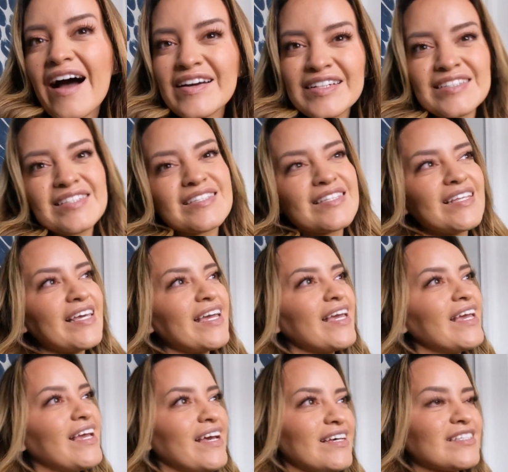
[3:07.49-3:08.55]

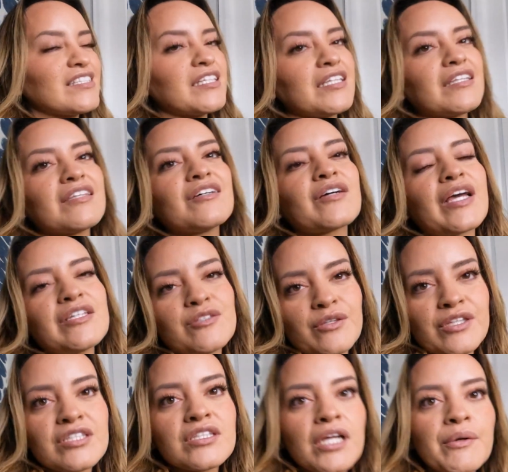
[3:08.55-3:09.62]
honestly, okay,
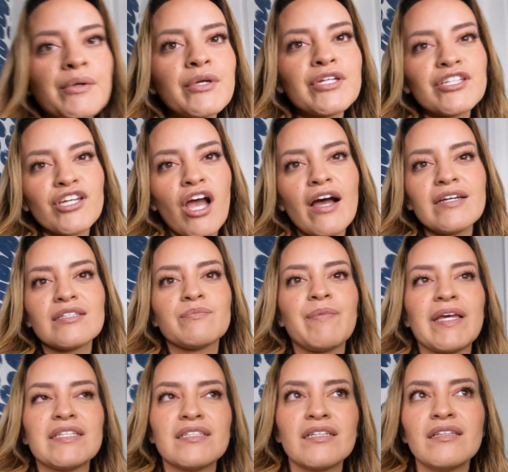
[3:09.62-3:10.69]
so the steroid shot is
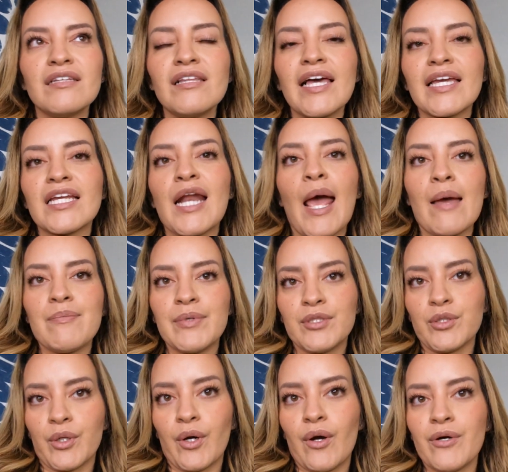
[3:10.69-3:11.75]
basically like an
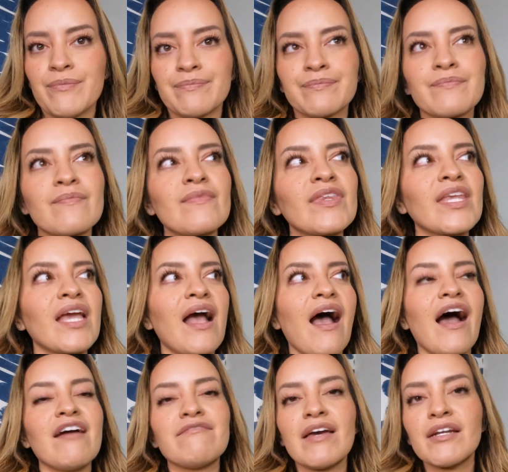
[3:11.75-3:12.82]
epidural.
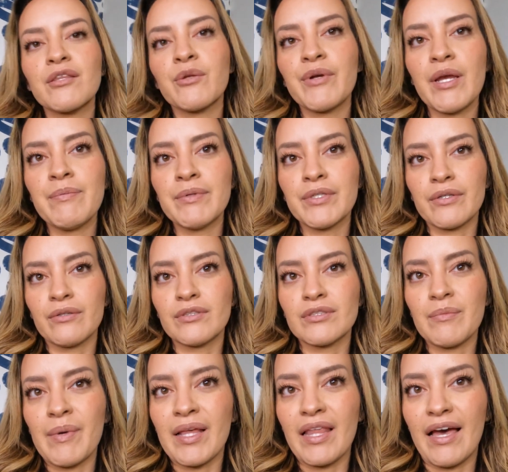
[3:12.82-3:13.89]
I've had 3 epidurals
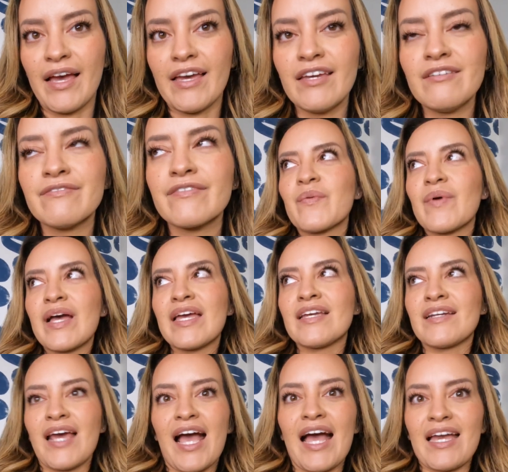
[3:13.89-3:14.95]
in my life
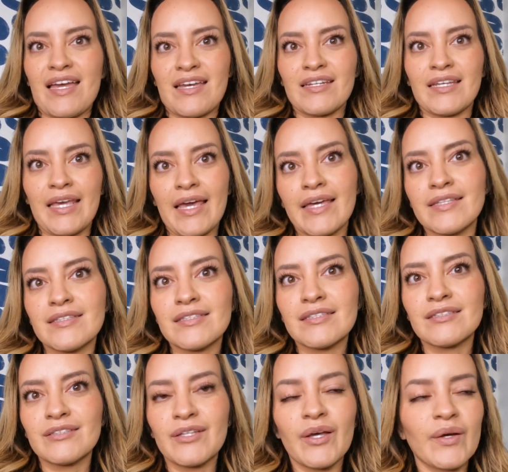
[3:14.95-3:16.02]
when I had
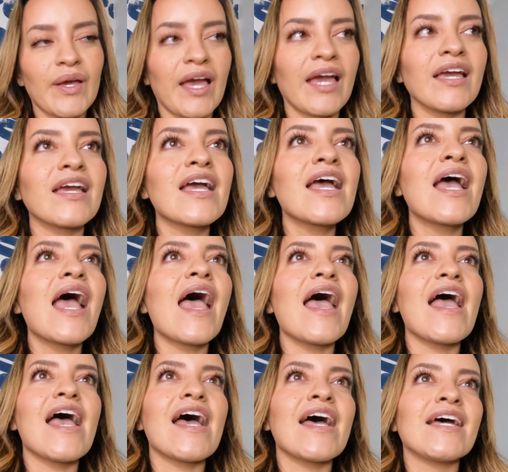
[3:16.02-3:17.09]
kids, okay?
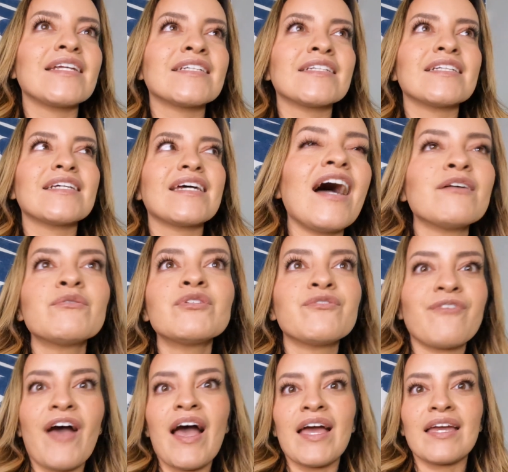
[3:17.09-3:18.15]
And I
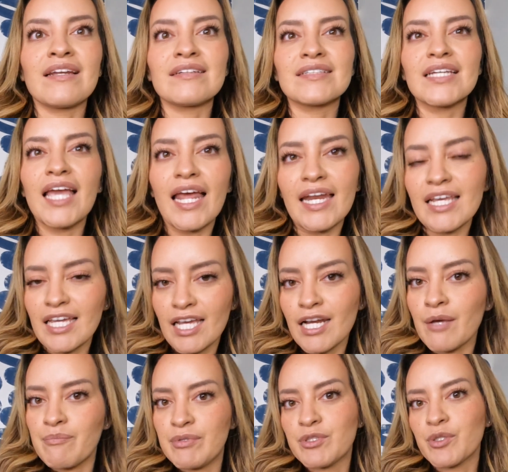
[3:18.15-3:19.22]
was fine getting
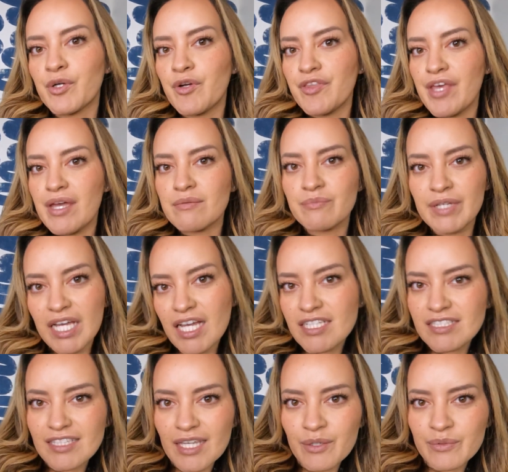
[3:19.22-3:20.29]
an epidural then,
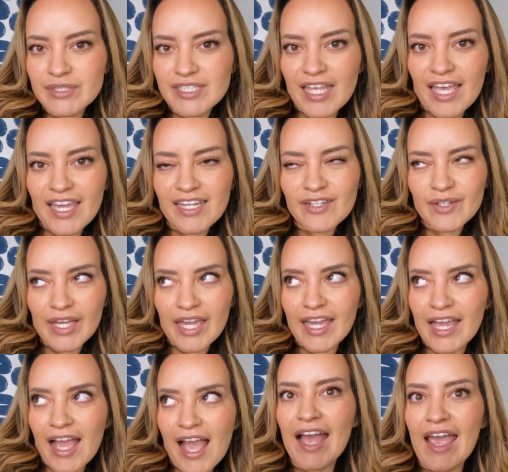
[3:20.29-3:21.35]
because it was like,
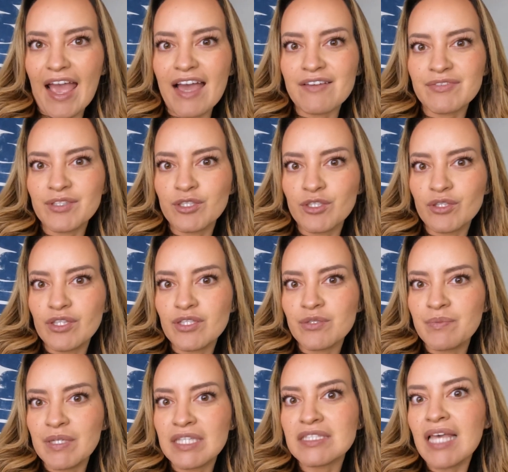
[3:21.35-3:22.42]
okay, I have to do
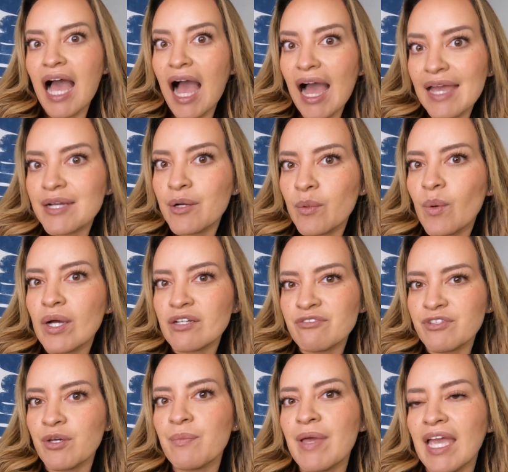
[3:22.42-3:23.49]
this because I don't want to
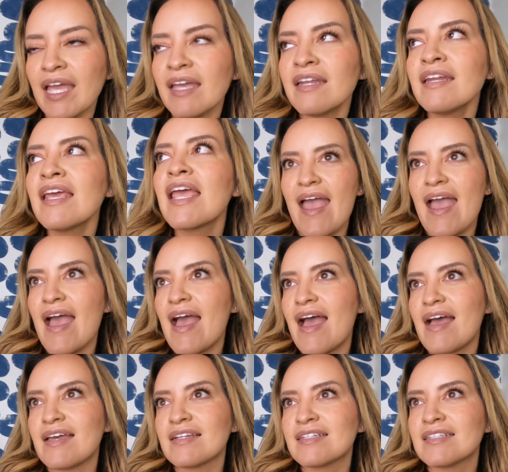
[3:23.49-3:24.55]
feel pain.
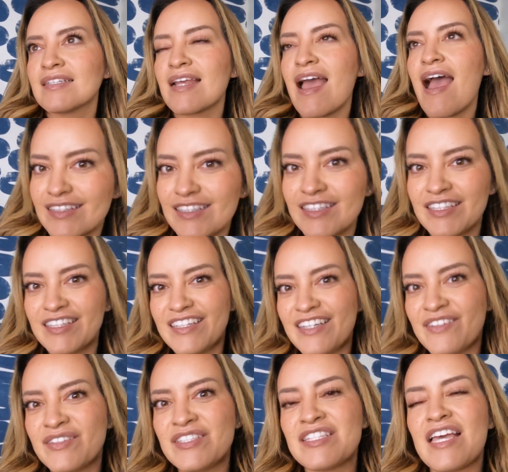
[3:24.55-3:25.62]
And
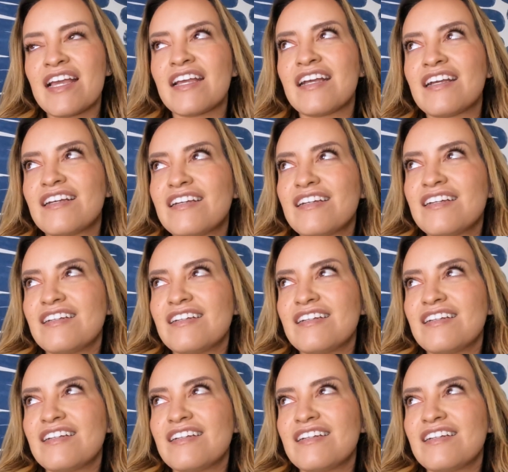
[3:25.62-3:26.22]
it was like